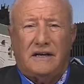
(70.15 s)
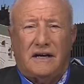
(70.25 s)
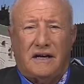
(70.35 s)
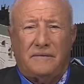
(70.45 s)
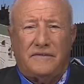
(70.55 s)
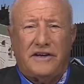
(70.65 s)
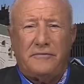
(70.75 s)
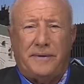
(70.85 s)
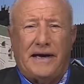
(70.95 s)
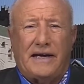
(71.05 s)
The
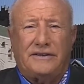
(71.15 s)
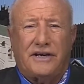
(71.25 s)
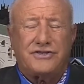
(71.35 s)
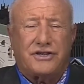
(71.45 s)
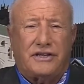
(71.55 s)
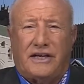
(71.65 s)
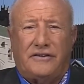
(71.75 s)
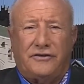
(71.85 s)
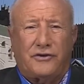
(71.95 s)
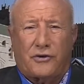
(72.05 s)
FBI doesn't
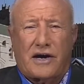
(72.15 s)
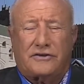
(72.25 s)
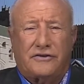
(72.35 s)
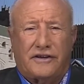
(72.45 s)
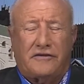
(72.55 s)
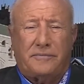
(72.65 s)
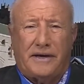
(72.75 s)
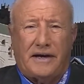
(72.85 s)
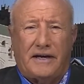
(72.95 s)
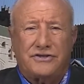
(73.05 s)
need the director of the
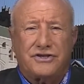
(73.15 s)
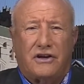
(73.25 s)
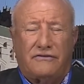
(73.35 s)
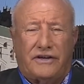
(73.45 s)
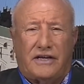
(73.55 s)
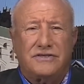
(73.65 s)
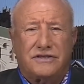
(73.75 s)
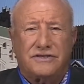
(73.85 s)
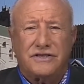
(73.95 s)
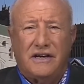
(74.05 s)
FBI to solve
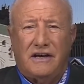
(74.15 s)
cases.